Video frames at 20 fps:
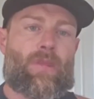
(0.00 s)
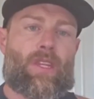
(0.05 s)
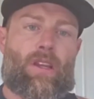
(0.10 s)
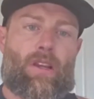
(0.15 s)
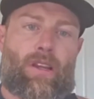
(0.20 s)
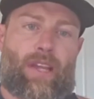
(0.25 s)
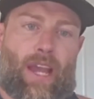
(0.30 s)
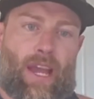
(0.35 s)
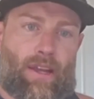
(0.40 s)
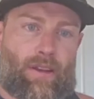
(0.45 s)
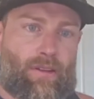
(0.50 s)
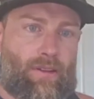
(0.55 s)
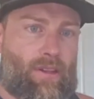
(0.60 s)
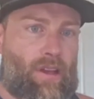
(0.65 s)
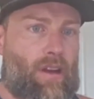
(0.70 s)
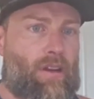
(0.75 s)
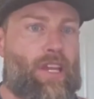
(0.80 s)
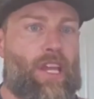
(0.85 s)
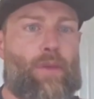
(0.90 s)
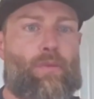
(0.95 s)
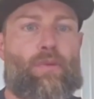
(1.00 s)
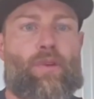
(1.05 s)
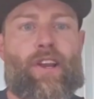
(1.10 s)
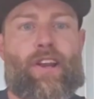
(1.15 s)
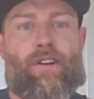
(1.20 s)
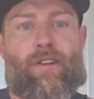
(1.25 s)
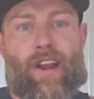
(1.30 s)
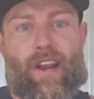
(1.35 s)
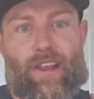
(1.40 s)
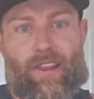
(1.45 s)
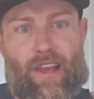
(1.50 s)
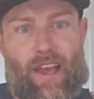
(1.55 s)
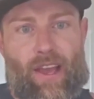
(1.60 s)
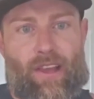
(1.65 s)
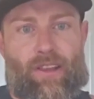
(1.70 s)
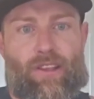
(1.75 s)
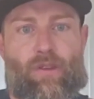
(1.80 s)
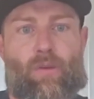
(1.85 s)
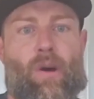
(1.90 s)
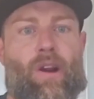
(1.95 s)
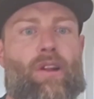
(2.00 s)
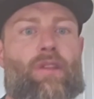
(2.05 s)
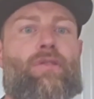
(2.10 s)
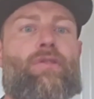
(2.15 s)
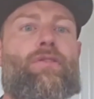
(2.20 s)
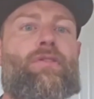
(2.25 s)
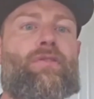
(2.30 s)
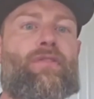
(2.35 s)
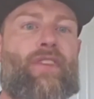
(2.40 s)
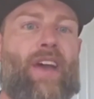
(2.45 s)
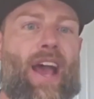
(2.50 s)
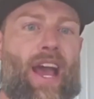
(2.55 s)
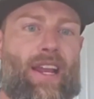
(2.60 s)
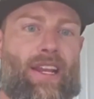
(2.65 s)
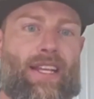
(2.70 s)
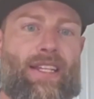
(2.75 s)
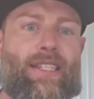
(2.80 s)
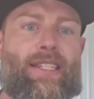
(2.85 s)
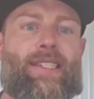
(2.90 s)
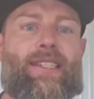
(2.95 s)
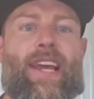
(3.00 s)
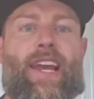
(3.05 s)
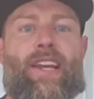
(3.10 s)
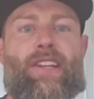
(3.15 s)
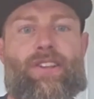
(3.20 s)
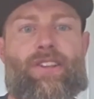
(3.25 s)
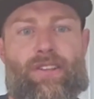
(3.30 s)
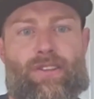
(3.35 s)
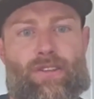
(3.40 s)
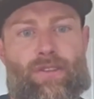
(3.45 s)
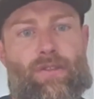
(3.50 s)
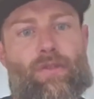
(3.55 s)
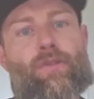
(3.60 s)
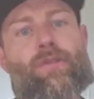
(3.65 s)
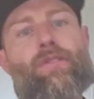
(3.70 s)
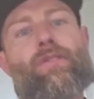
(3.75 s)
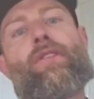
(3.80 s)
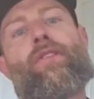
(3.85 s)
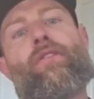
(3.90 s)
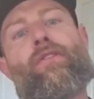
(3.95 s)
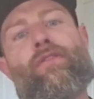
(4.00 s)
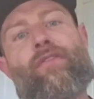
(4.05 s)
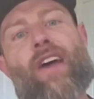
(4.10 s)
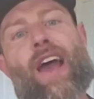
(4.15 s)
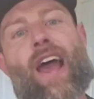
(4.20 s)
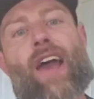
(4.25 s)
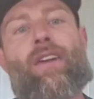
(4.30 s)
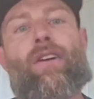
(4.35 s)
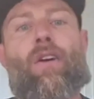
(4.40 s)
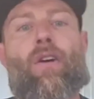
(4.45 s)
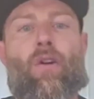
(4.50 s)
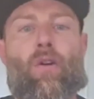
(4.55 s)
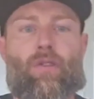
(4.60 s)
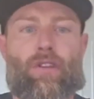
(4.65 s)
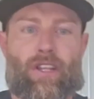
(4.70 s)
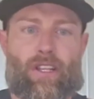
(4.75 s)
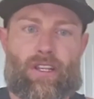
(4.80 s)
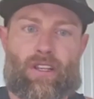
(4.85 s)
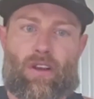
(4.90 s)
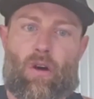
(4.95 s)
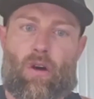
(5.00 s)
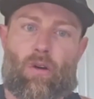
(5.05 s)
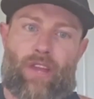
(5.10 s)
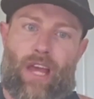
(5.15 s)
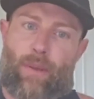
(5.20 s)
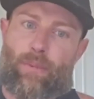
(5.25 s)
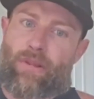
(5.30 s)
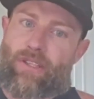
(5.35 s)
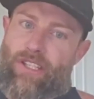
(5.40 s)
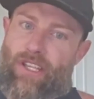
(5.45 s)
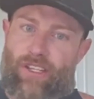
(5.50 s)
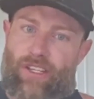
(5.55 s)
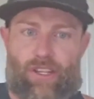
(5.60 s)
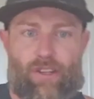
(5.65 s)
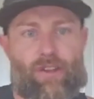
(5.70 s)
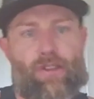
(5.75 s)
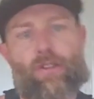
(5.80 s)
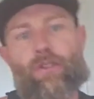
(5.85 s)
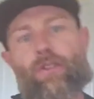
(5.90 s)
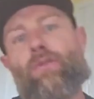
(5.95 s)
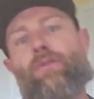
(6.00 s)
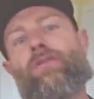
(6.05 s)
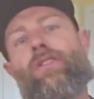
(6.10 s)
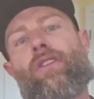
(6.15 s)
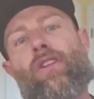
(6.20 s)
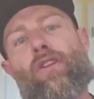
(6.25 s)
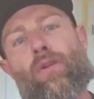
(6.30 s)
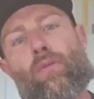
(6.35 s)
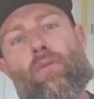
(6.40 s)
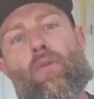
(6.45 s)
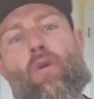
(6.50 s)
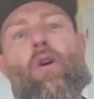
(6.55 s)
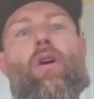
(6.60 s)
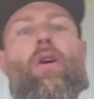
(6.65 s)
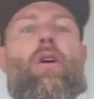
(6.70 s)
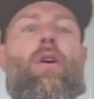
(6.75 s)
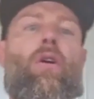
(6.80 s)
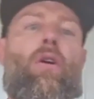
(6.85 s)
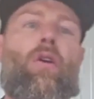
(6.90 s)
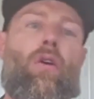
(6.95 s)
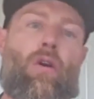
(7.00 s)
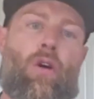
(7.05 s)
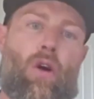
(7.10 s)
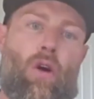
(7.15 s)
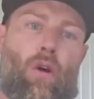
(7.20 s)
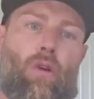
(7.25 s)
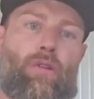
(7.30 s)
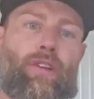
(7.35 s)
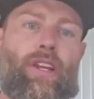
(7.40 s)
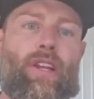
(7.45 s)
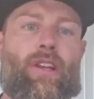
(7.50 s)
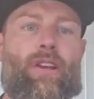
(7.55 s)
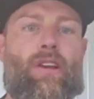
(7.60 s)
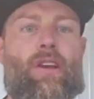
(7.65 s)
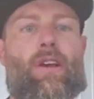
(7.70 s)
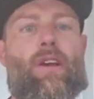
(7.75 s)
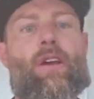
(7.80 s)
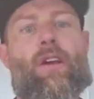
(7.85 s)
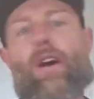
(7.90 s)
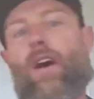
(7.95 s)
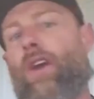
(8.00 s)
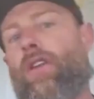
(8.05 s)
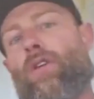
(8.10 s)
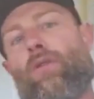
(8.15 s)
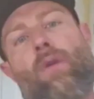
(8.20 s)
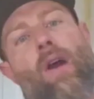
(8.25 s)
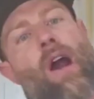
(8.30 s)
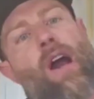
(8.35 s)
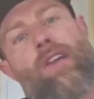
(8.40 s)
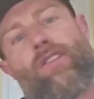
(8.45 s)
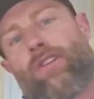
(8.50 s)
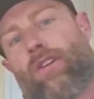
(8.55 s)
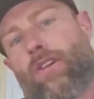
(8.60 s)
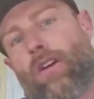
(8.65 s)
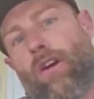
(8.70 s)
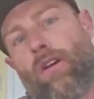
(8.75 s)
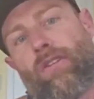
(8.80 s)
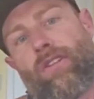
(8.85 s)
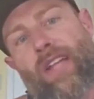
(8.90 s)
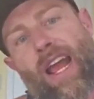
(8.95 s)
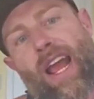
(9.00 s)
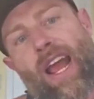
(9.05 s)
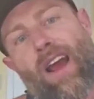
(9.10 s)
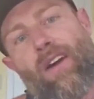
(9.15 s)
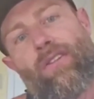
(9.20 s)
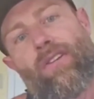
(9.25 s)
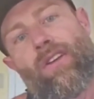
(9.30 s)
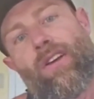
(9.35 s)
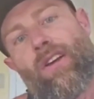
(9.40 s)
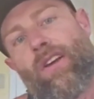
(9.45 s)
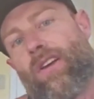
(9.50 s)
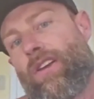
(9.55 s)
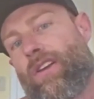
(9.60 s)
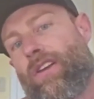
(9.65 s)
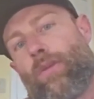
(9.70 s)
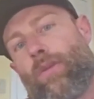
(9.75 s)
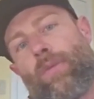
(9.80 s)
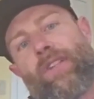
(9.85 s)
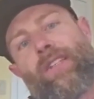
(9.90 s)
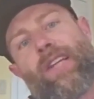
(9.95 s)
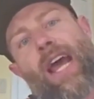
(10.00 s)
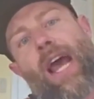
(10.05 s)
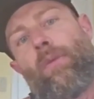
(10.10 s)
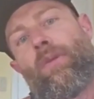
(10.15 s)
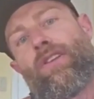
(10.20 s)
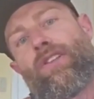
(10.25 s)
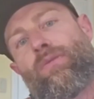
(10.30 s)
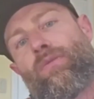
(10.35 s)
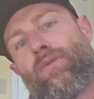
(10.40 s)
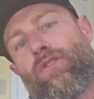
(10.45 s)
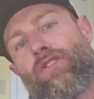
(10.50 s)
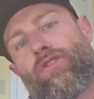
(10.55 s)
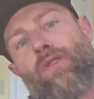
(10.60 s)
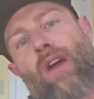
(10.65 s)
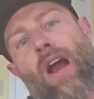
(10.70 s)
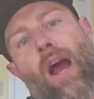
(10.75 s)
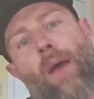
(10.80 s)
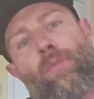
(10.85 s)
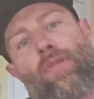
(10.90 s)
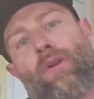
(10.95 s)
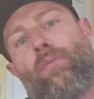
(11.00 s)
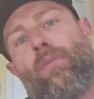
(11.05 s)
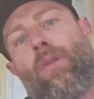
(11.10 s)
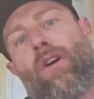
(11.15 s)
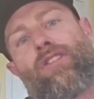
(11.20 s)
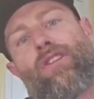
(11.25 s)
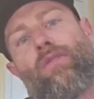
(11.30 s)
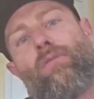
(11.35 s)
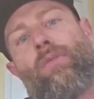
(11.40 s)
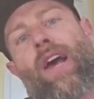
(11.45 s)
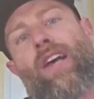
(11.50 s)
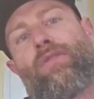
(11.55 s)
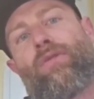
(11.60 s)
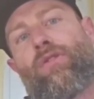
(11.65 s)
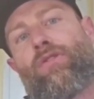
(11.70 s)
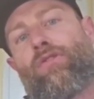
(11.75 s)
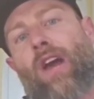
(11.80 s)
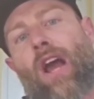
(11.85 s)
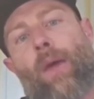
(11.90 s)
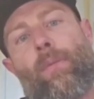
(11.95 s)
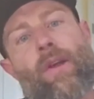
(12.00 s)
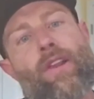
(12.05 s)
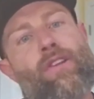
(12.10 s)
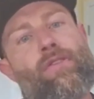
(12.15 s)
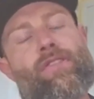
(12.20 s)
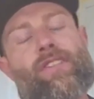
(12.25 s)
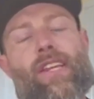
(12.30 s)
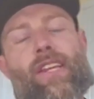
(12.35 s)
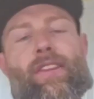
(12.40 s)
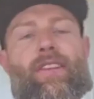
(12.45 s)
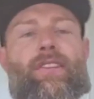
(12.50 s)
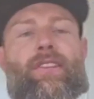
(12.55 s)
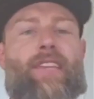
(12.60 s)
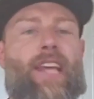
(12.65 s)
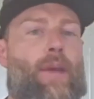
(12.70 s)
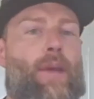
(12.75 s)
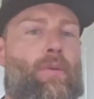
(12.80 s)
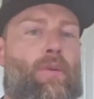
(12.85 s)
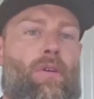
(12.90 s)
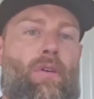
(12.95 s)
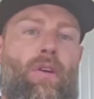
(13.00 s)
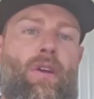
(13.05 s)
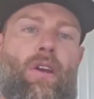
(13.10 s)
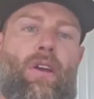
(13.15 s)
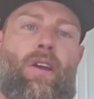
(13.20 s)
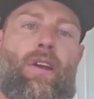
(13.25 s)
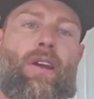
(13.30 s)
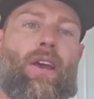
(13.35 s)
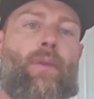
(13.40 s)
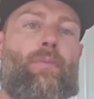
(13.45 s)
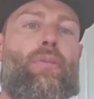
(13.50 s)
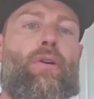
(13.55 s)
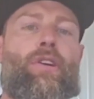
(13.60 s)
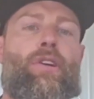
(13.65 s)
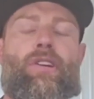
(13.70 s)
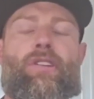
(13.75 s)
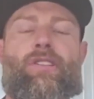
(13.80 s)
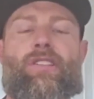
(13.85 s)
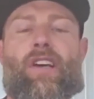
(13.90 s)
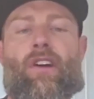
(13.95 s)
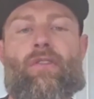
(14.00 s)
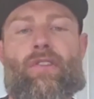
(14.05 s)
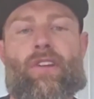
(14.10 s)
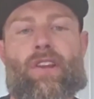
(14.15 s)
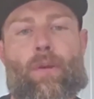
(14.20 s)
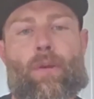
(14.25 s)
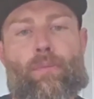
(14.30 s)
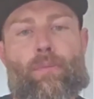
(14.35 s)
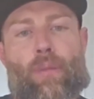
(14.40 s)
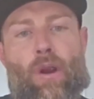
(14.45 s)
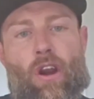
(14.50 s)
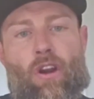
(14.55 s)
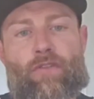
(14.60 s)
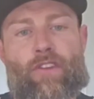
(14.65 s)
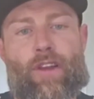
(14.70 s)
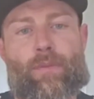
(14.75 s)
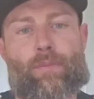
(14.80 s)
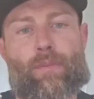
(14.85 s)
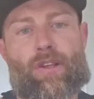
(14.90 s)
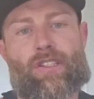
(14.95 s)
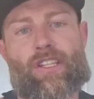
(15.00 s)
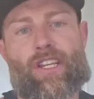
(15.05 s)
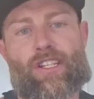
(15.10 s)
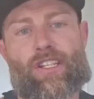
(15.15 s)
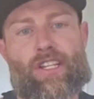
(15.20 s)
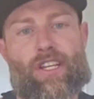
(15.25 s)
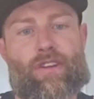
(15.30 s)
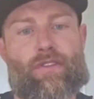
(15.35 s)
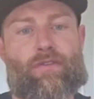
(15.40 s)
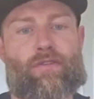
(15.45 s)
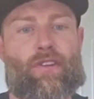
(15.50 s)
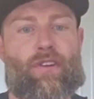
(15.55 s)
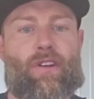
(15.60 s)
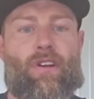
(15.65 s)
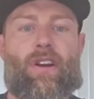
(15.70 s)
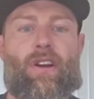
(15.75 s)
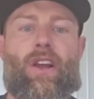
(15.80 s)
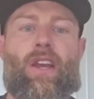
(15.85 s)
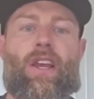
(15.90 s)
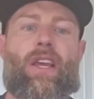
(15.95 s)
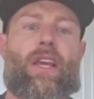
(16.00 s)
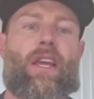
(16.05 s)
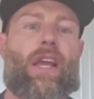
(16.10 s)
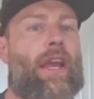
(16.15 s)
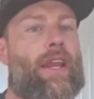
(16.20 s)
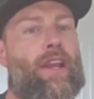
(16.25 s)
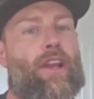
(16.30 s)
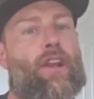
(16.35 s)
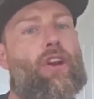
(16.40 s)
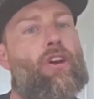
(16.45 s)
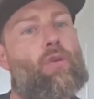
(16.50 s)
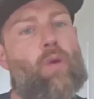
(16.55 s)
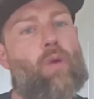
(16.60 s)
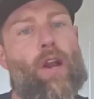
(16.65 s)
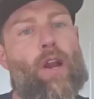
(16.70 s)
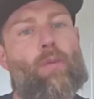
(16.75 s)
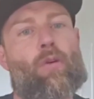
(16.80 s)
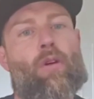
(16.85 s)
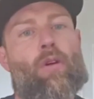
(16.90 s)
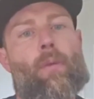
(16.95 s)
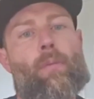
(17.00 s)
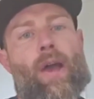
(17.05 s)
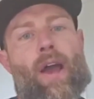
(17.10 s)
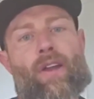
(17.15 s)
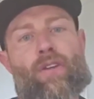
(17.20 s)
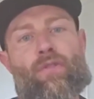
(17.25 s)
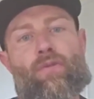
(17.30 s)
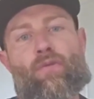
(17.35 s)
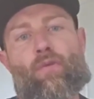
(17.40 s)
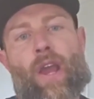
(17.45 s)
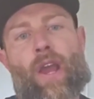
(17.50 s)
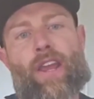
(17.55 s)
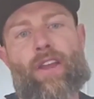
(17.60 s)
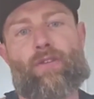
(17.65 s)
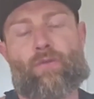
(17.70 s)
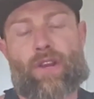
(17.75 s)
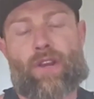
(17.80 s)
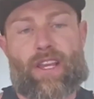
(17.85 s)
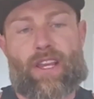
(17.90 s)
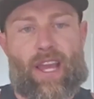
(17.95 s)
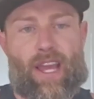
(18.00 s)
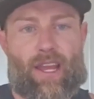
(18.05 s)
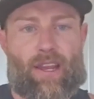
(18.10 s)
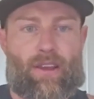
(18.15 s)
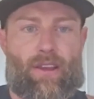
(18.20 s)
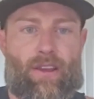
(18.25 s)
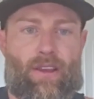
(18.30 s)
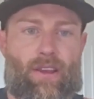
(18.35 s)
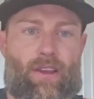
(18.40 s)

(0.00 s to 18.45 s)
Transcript: Again, I'll keep reiterating that. You want to lose fat in stages. Lose a little fat, hold it. Hold that position. Lose a little more, hold it. Otherwise, you'll go down. Your metabolism will drop, your muscle mass will drop, and you set the table and put yourself in a perfect position for an incredible amount of weight regain.